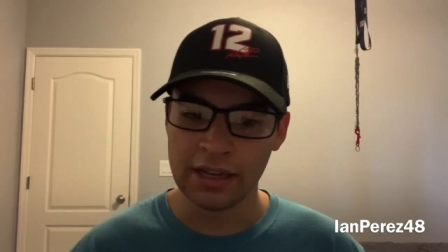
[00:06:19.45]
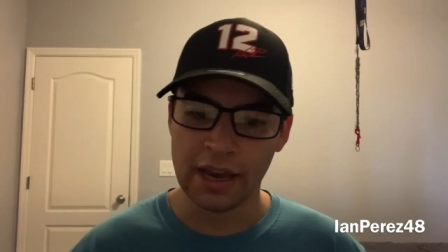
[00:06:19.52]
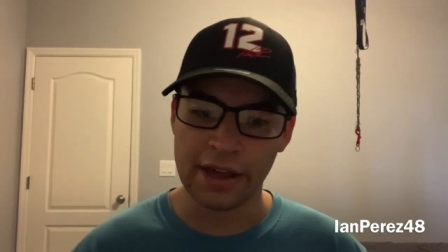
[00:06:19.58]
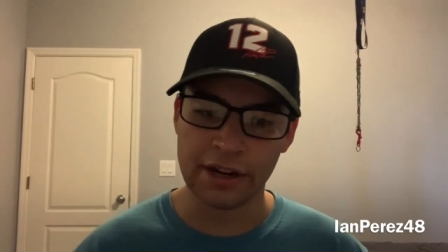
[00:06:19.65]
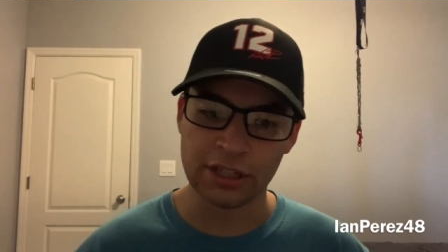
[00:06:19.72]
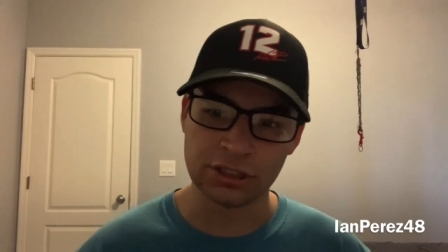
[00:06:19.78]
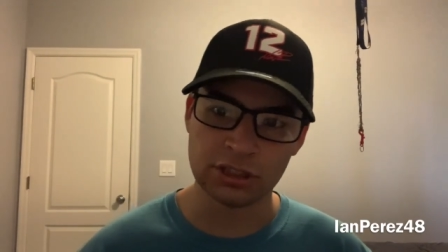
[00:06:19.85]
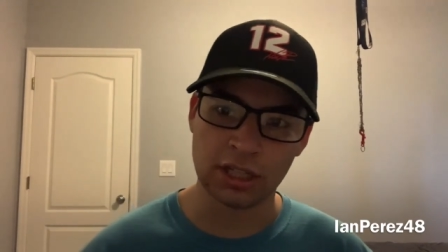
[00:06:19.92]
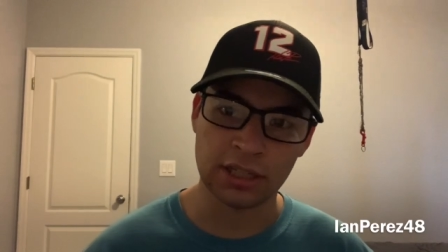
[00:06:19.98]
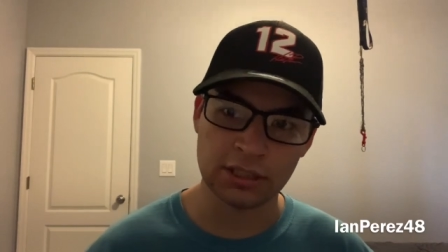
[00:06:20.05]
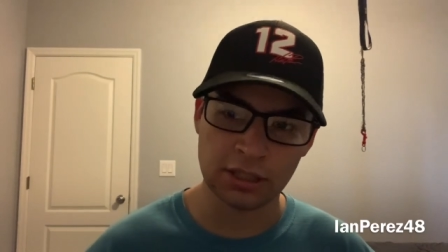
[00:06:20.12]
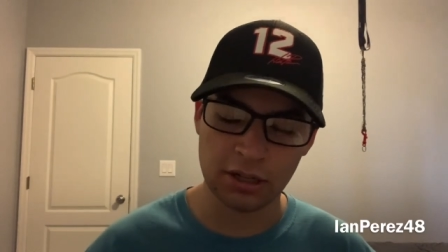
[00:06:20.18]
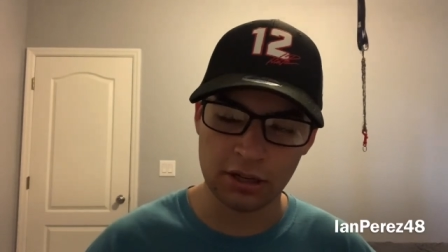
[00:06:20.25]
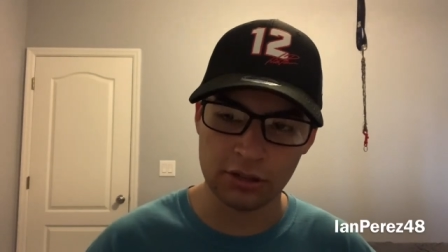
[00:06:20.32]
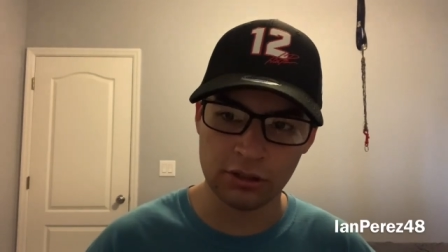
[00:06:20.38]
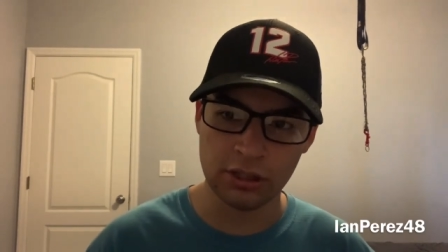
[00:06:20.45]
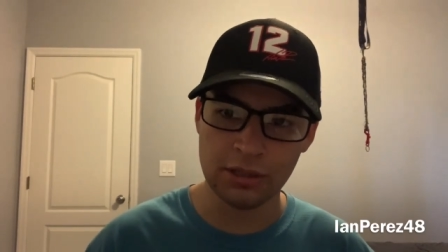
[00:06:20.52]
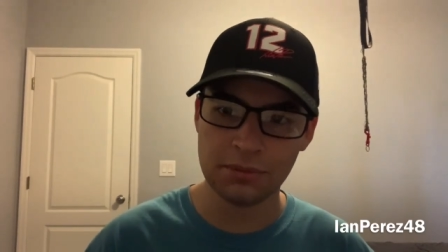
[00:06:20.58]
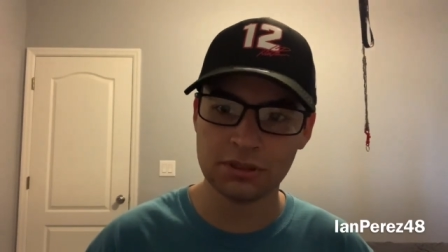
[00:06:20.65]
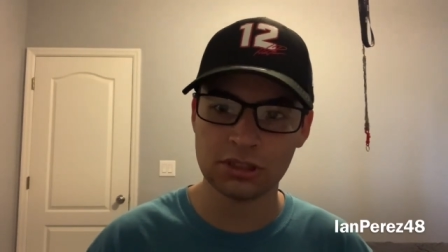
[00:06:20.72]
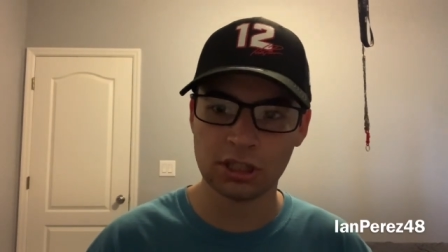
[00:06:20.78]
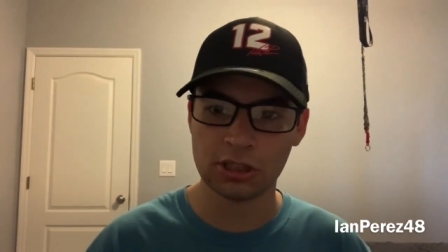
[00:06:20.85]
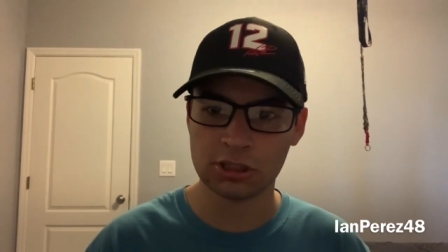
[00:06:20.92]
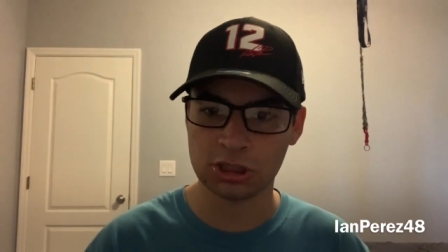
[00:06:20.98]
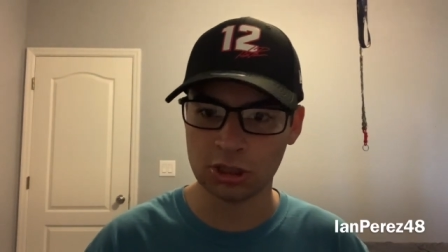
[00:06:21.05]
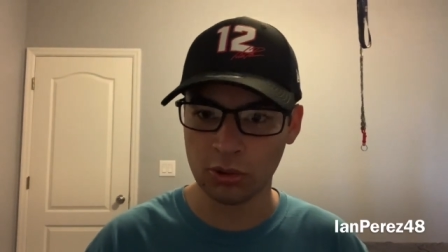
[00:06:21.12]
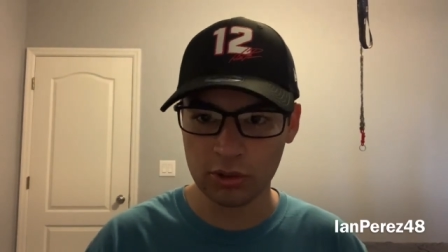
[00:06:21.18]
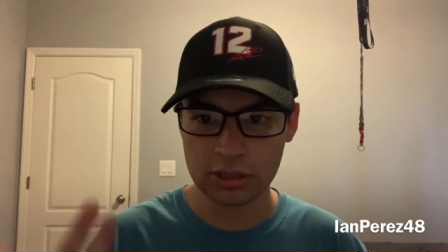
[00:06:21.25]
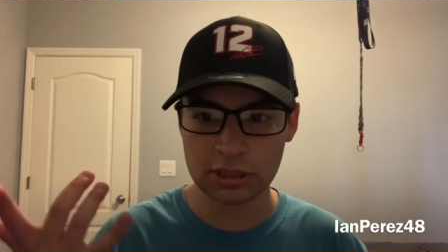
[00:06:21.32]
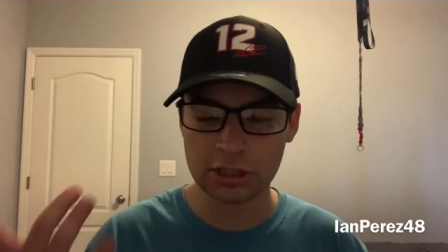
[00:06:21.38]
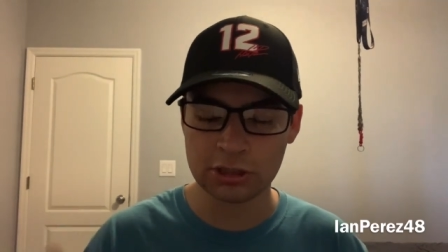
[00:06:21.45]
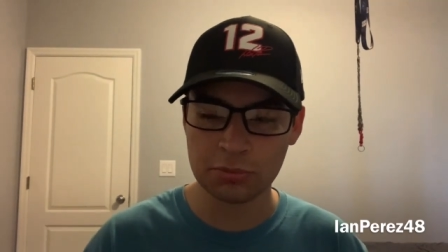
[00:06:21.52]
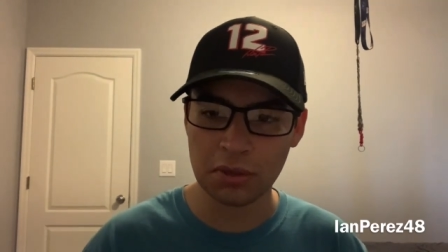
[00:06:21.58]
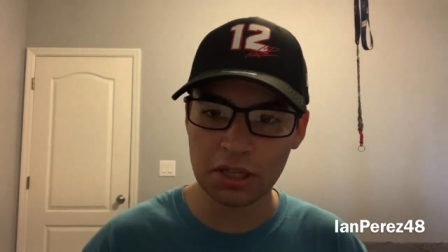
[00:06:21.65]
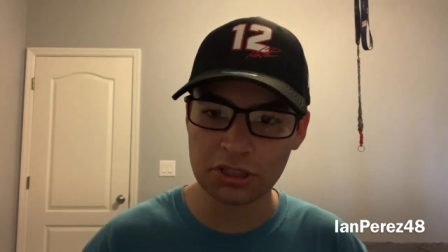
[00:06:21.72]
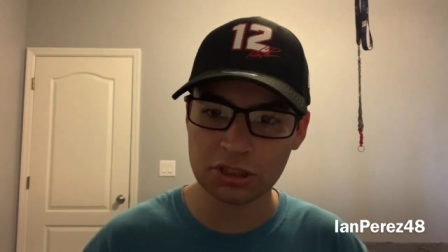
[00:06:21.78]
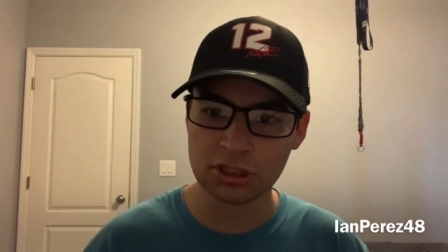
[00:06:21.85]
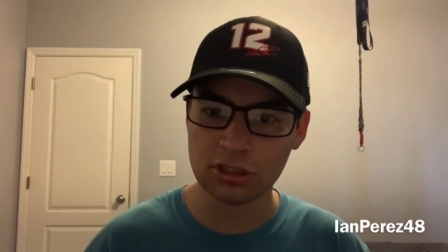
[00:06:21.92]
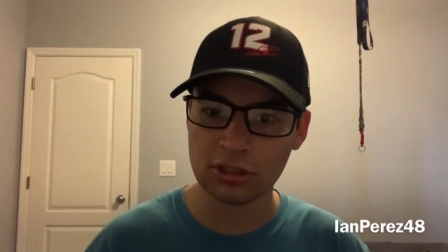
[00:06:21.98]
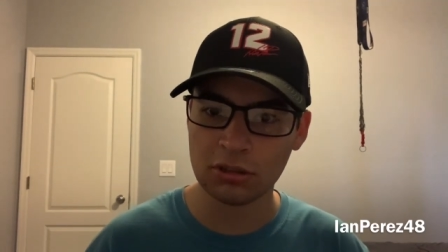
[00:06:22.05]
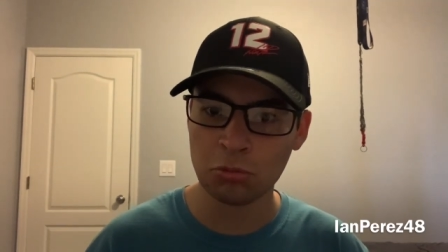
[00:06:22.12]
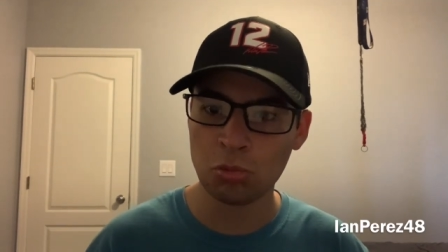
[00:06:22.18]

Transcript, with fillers: And then John Hunter Nemechek showed his displeasure